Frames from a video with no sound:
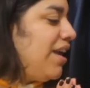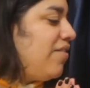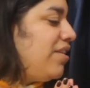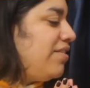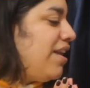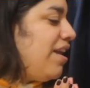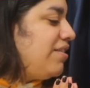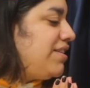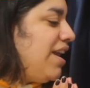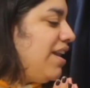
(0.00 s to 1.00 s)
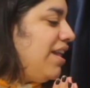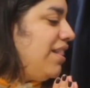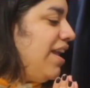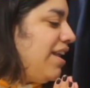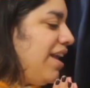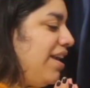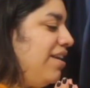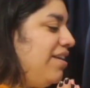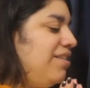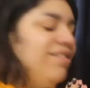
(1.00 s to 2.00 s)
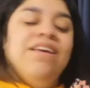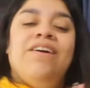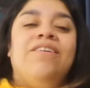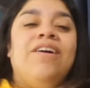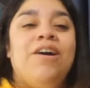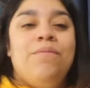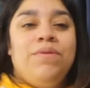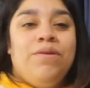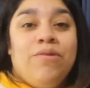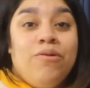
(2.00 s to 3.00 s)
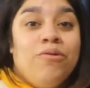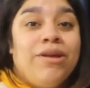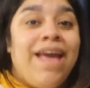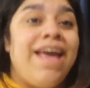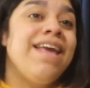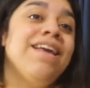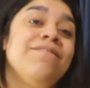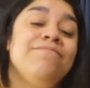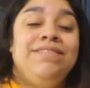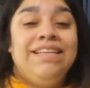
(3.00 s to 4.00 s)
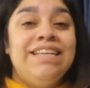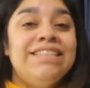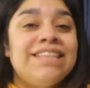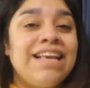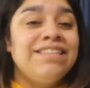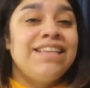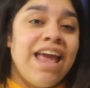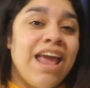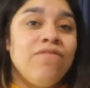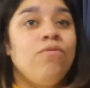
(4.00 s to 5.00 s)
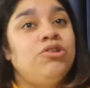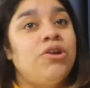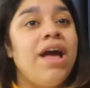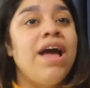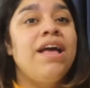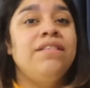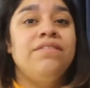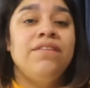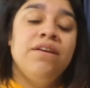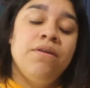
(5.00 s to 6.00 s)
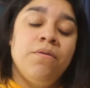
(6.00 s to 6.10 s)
it gives it 10 out of 10. I like it. So I hope you're okay. Please stay safe. Wash your hands.